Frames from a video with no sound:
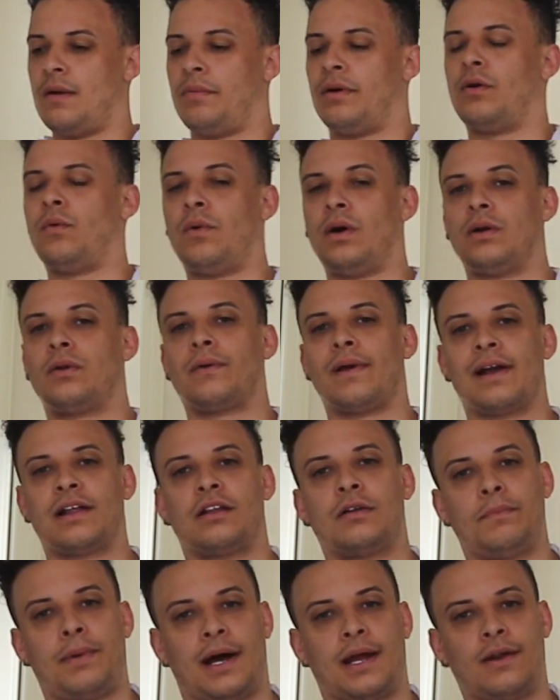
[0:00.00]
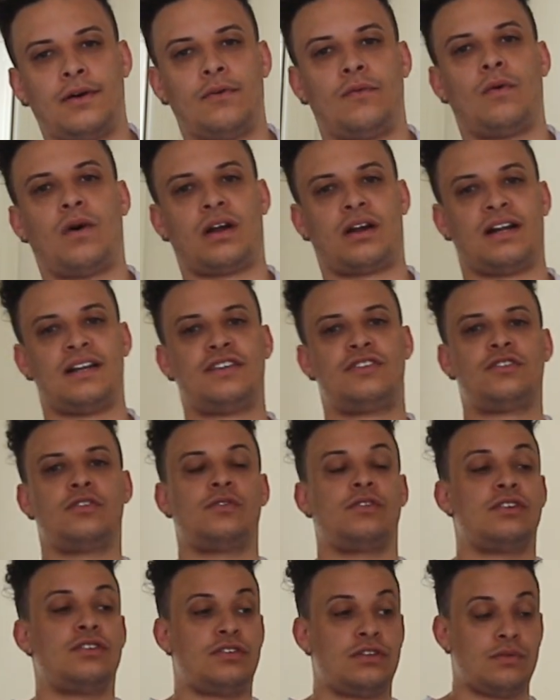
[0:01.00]
but one regular bottle of water, as
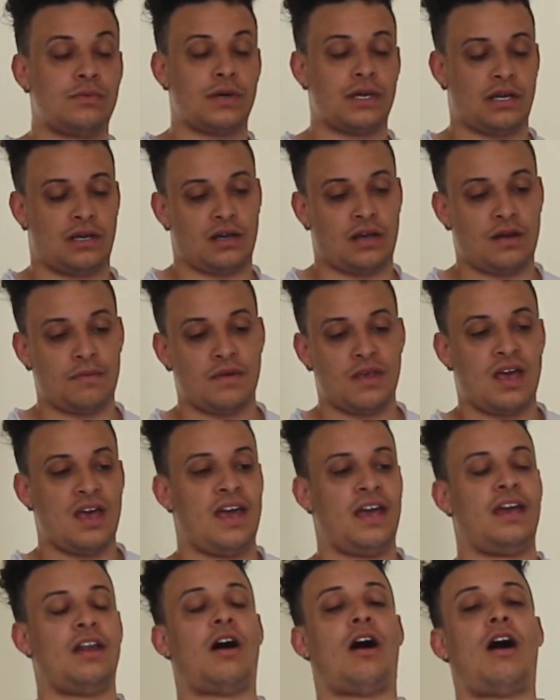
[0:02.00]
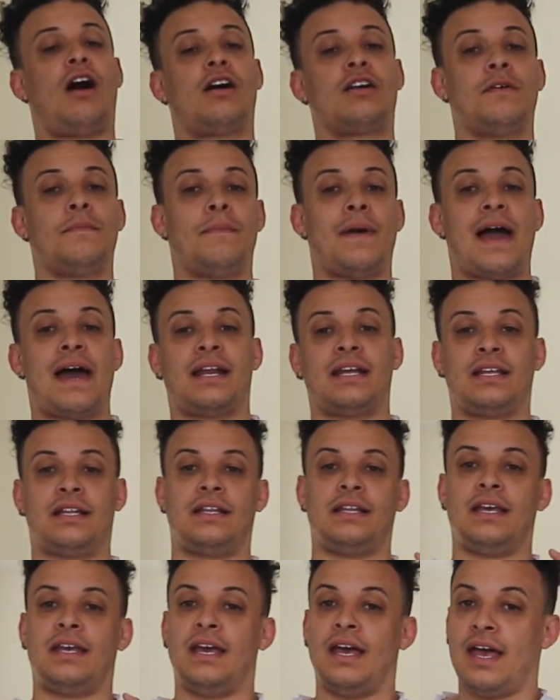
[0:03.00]
soon as you wake up, it
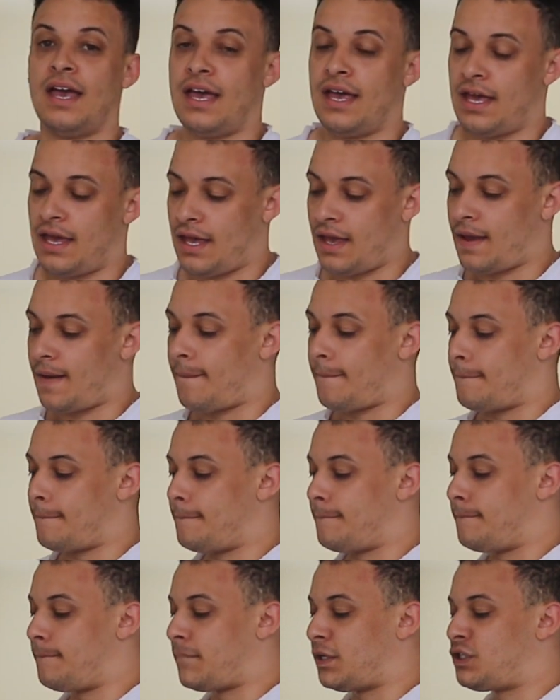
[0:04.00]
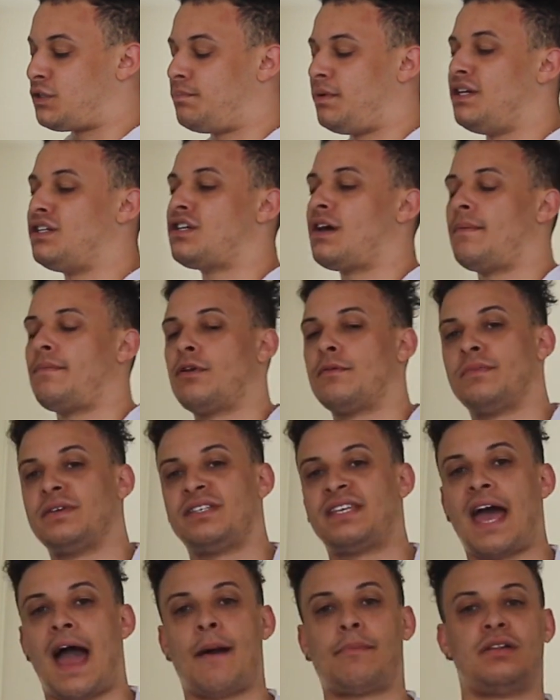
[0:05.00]
automatically speeds up your
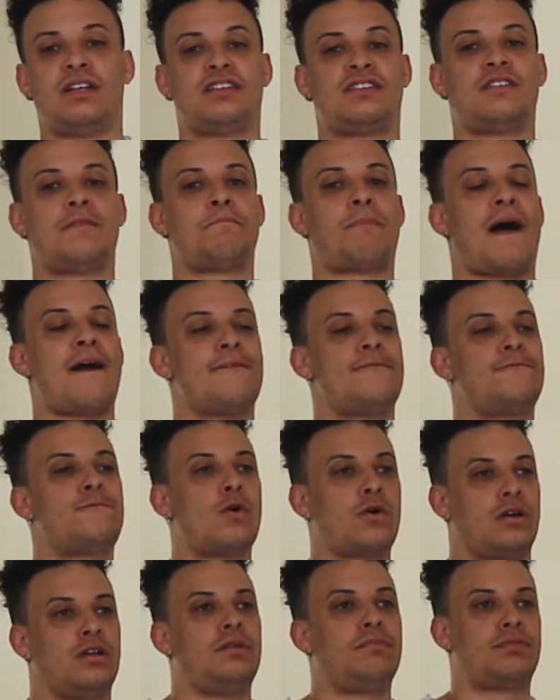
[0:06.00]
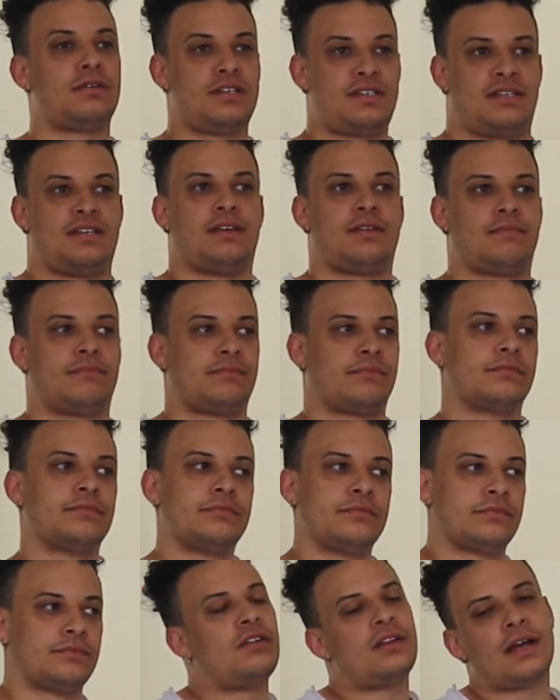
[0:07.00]
metabolism by 40%.
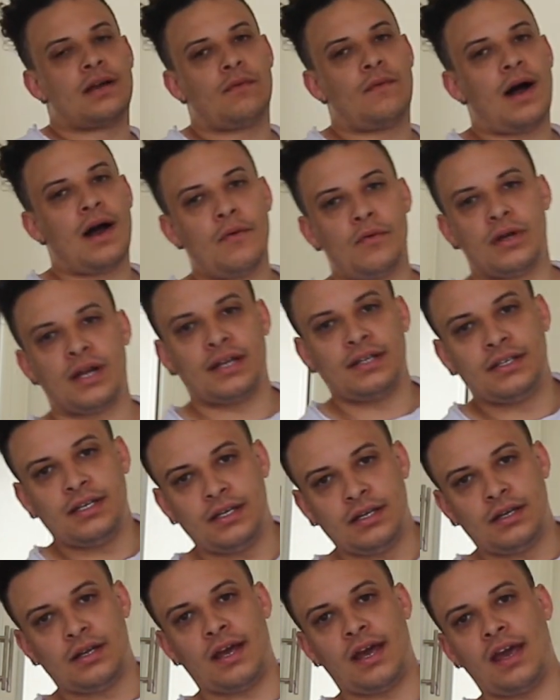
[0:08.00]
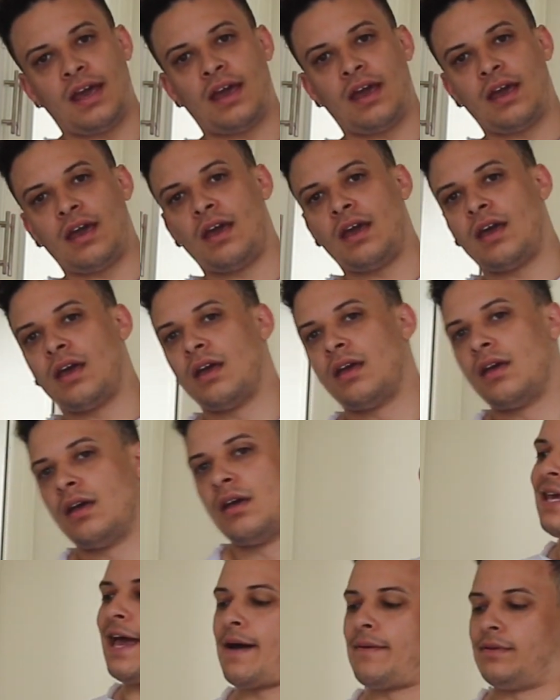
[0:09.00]
You're like, why would I need a
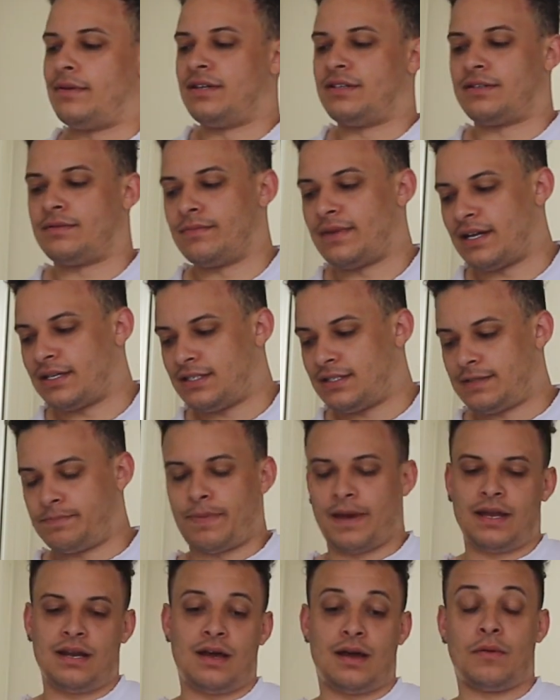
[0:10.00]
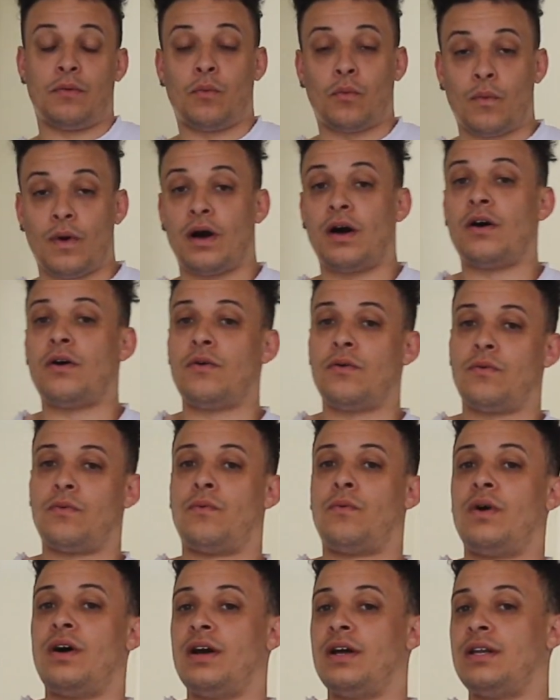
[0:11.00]
metabolism that's sped up? Well,
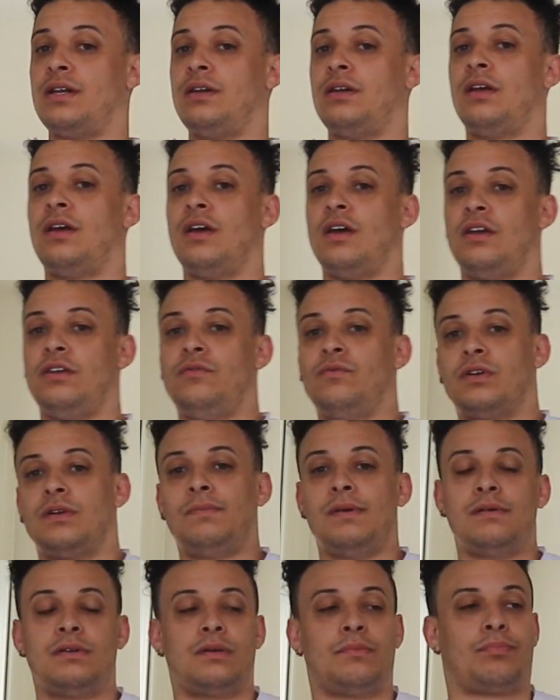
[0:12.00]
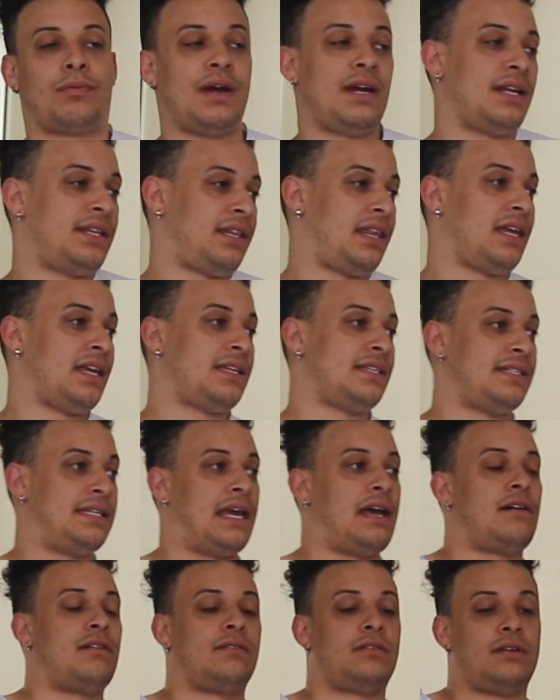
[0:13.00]
one, you want to be able to break things
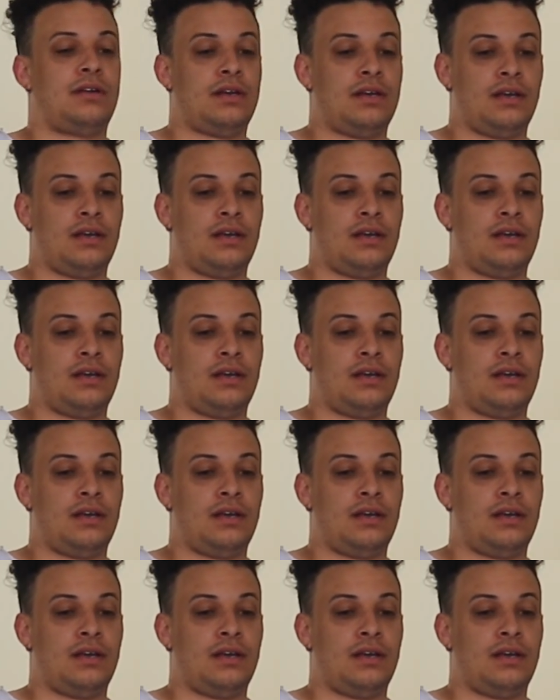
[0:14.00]
down,